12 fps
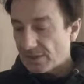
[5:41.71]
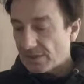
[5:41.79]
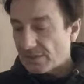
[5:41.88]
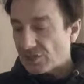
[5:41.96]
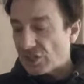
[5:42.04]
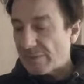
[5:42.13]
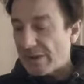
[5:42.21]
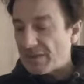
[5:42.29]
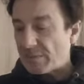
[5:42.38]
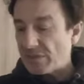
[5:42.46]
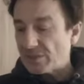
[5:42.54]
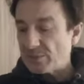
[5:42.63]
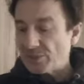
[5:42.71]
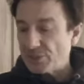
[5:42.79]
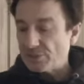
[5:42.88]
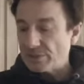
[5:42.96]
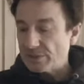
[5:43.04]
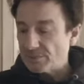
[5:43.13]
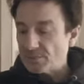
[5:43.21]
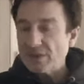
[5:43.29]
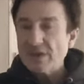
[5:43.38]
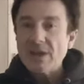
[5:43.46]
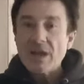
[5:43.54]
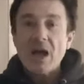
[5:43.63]
That she might think me some untutored...
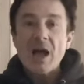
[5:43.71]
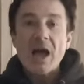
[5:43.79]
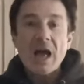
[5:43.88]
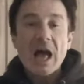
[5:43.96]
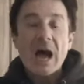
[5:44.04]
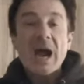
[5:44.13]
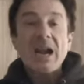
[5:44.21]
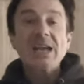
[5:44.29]
And